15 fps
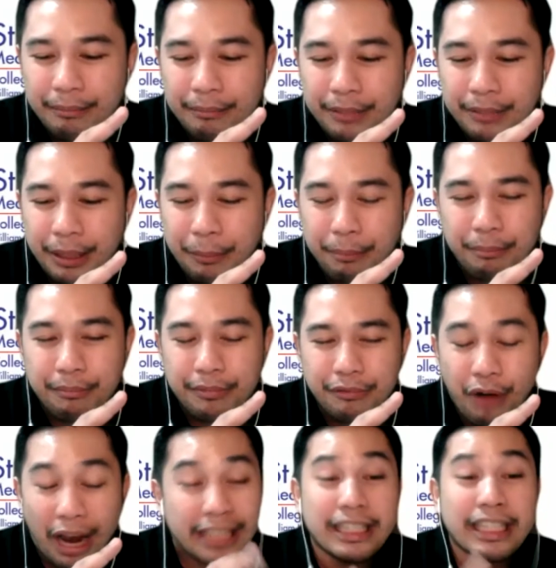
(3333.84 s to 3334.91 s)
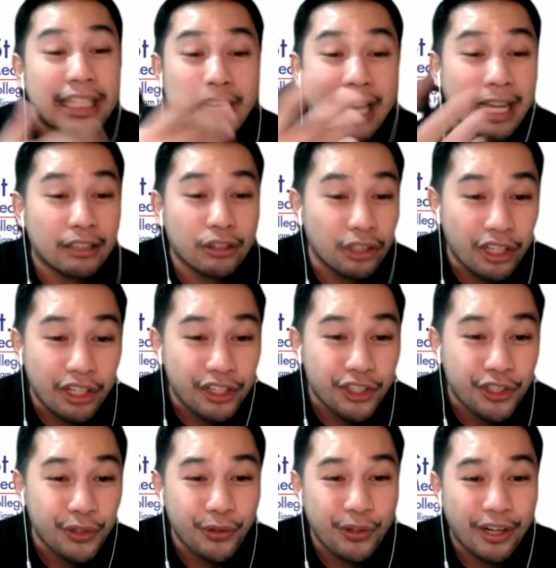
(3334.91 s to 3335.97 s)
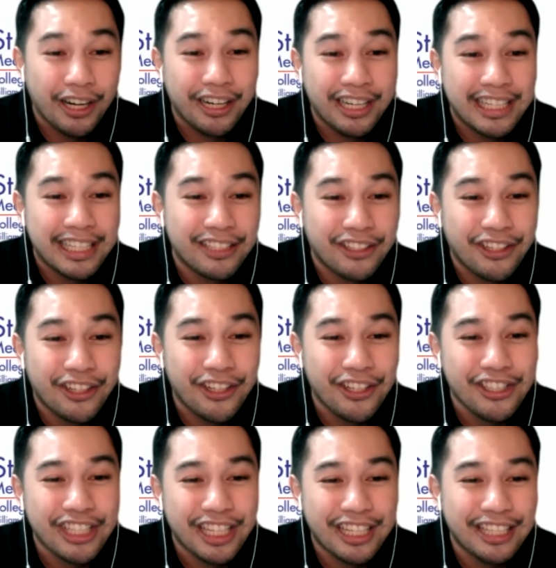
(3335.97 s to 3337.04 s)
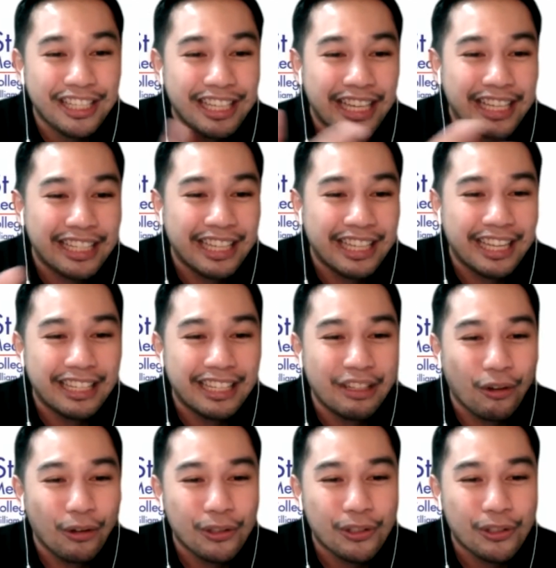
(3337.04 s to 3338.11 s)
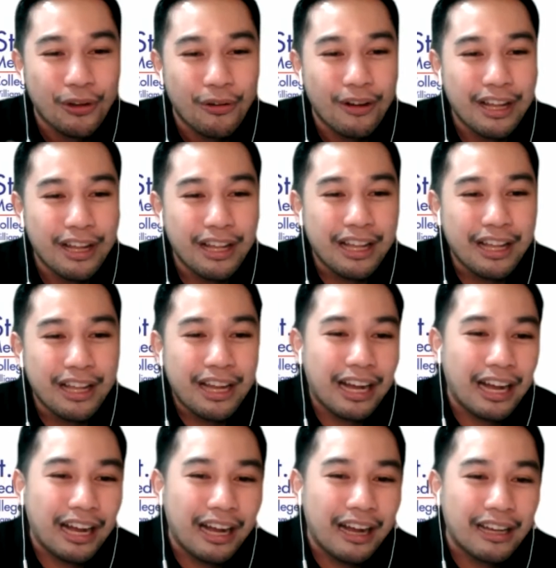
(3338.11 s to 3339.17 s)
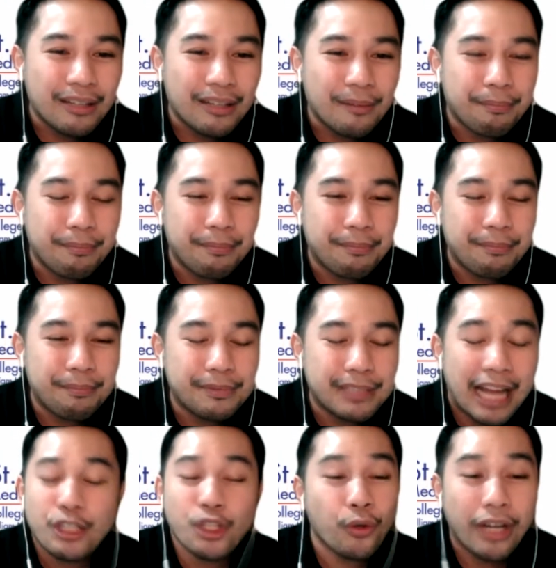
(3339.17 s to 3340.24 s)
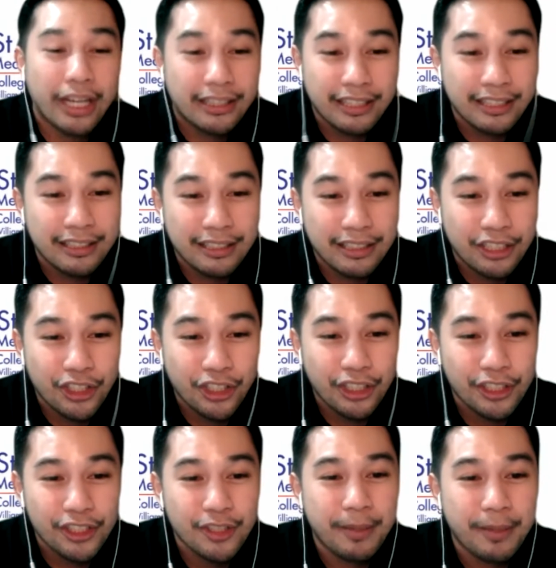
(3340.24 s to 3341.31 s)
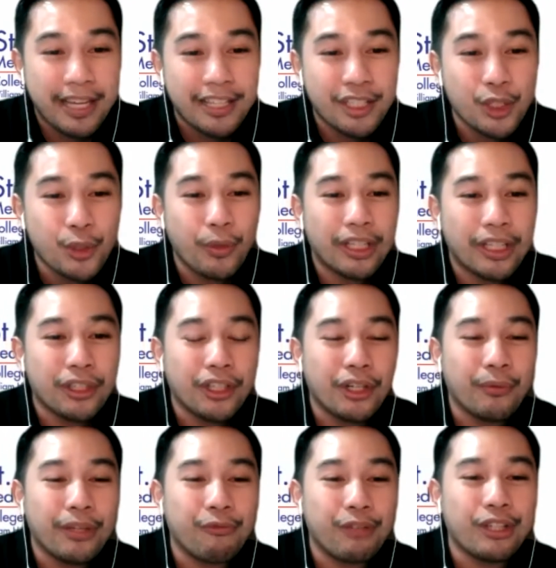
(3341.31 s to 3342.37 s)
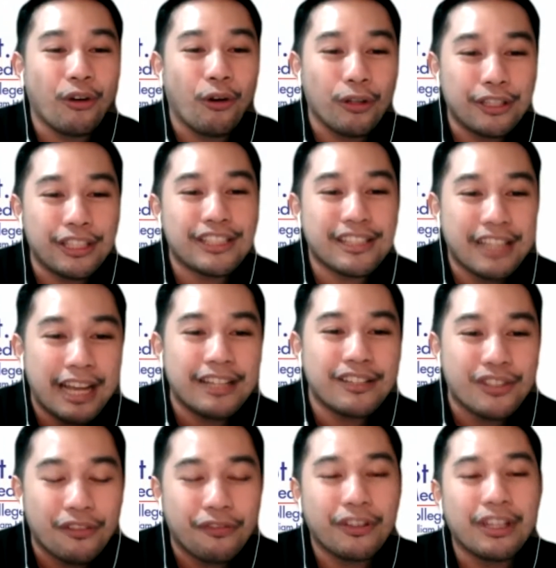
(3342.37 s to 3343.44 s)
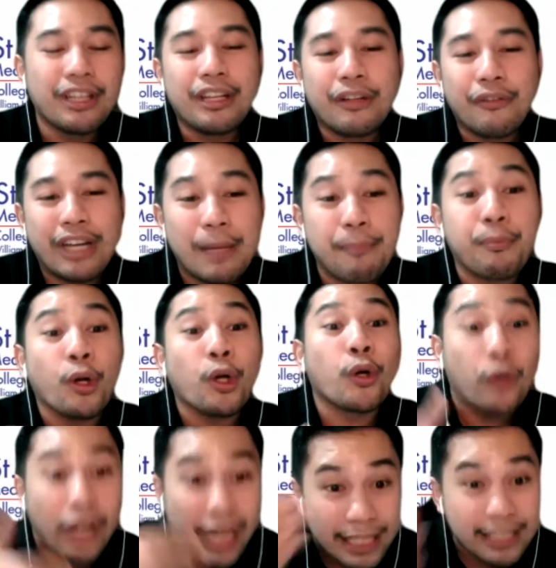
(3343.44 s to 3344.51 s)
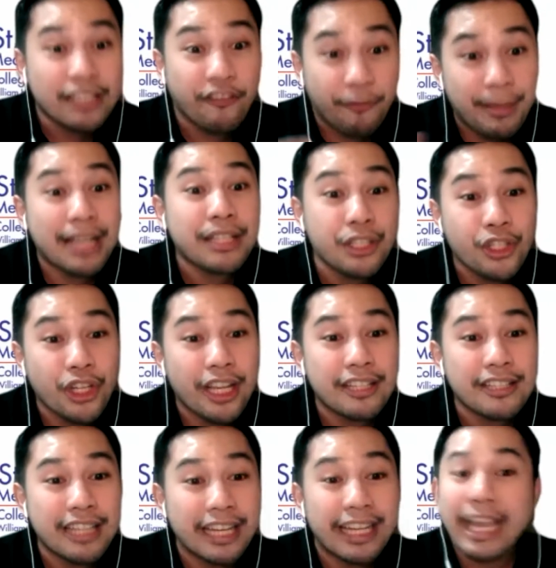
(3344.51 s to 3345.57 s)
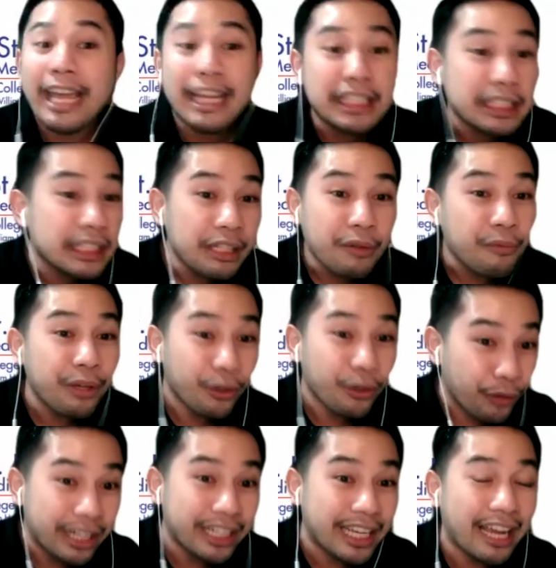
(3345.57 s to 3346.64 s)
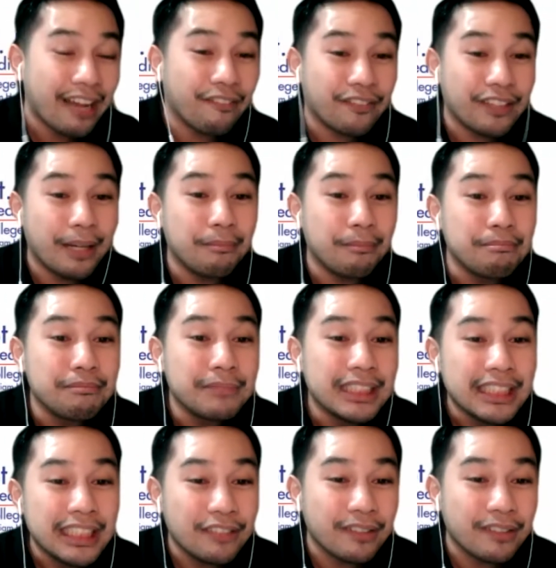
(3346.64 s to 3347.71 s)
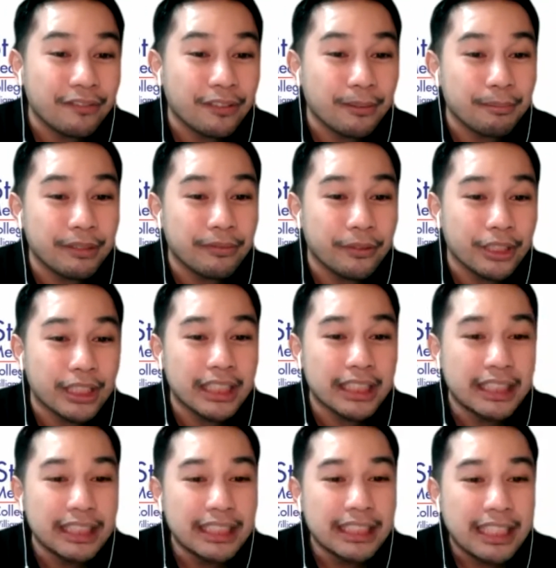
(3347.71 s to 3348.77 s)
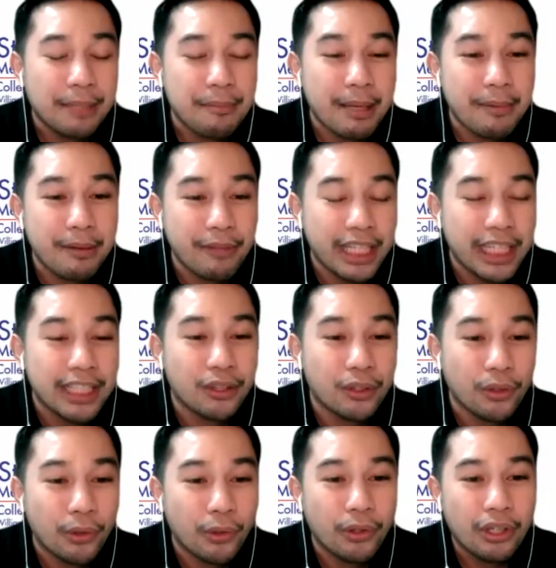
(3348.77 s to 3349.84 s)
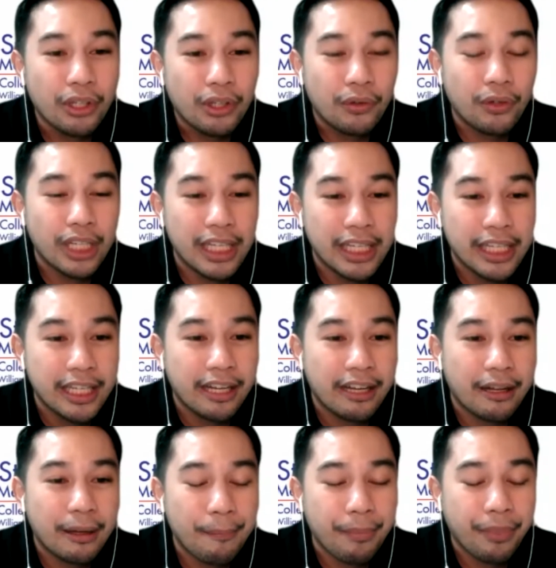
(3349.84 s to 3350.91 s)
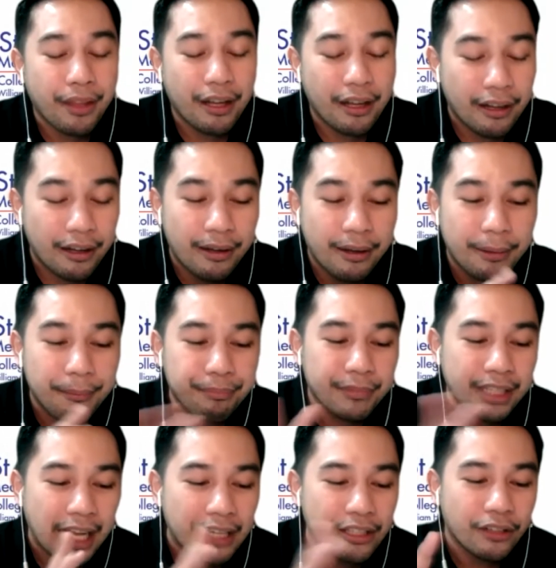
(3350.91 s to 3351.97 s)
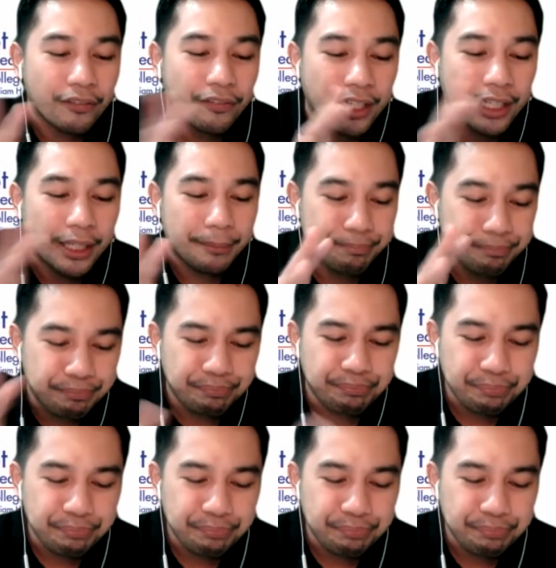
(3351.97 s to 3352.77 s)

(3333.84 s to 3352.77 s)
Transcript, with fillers: you know, writing letters to our leaders and and and also uh, saturating the digital space, Twitter, with, with all these kinds of really progressive messages. Again, we already have them even from before, and maybe we need to really um, um, kind of um,